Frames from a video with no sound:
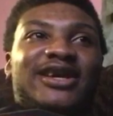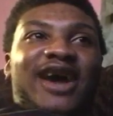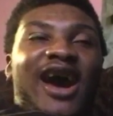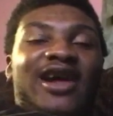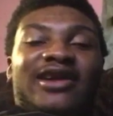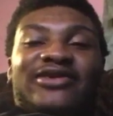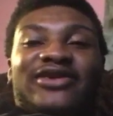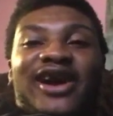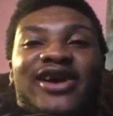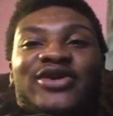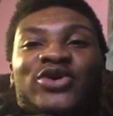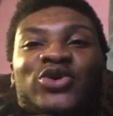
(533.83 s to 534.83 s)
I'll let
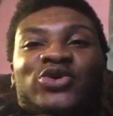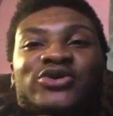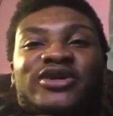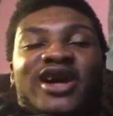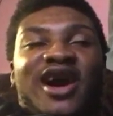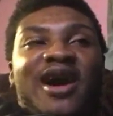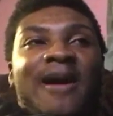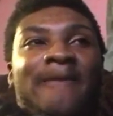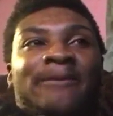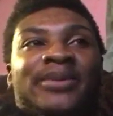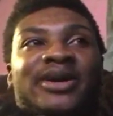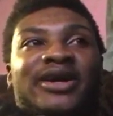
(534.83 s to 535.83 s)
y'all know on that.
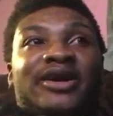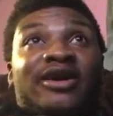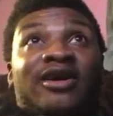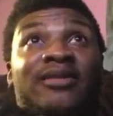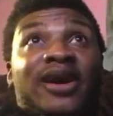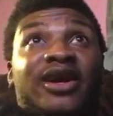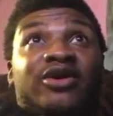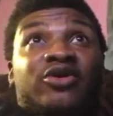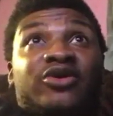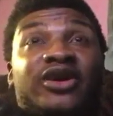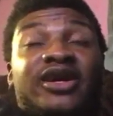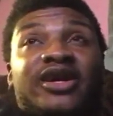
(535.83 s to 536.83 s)
But I'm about to
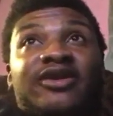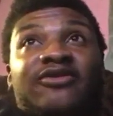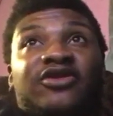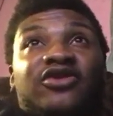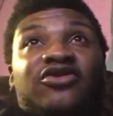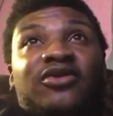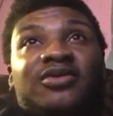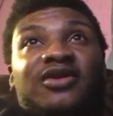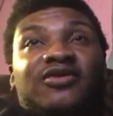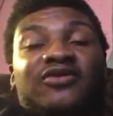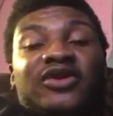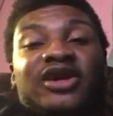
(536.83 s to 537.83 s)
go ahead and finish up
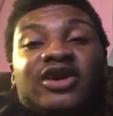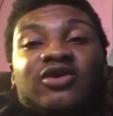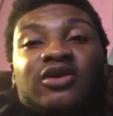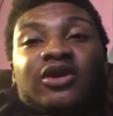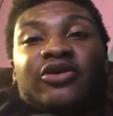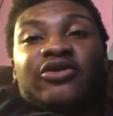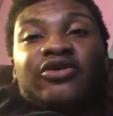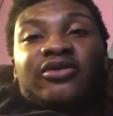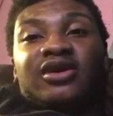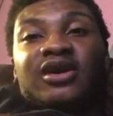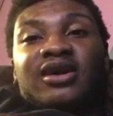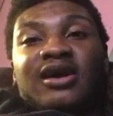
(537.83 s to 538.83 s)
this video to learn
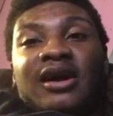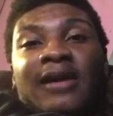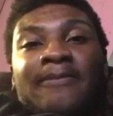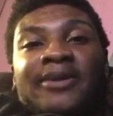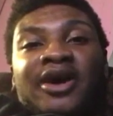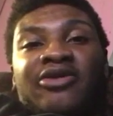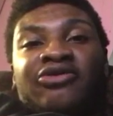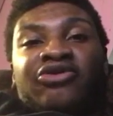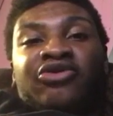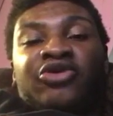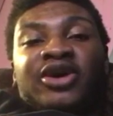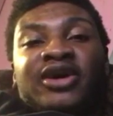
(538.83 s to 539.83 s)
about
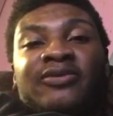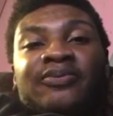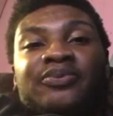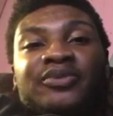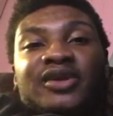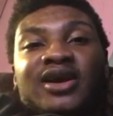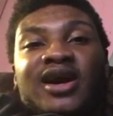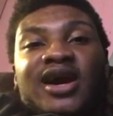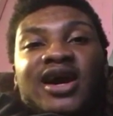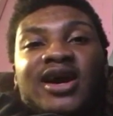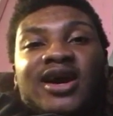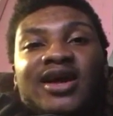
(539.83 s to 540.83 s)
growing
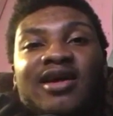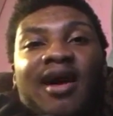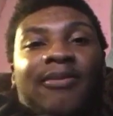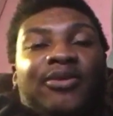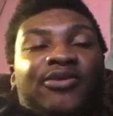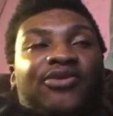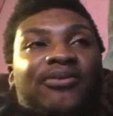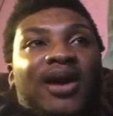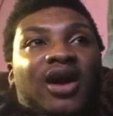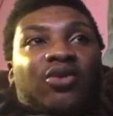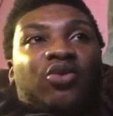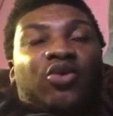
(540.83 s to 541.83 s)
and hop on some
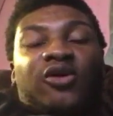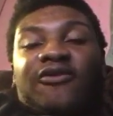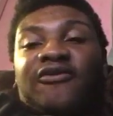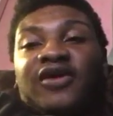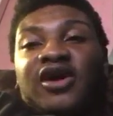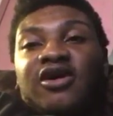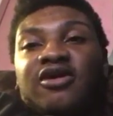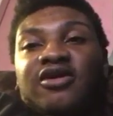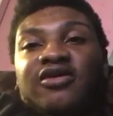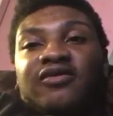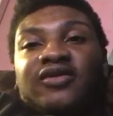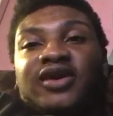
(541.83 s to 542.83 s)
Modern Warfare
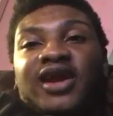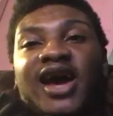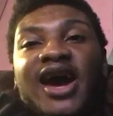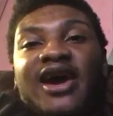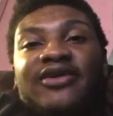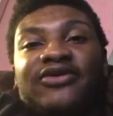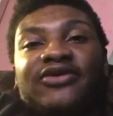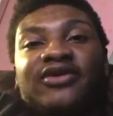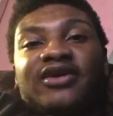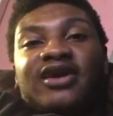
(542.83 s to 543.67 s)
and relax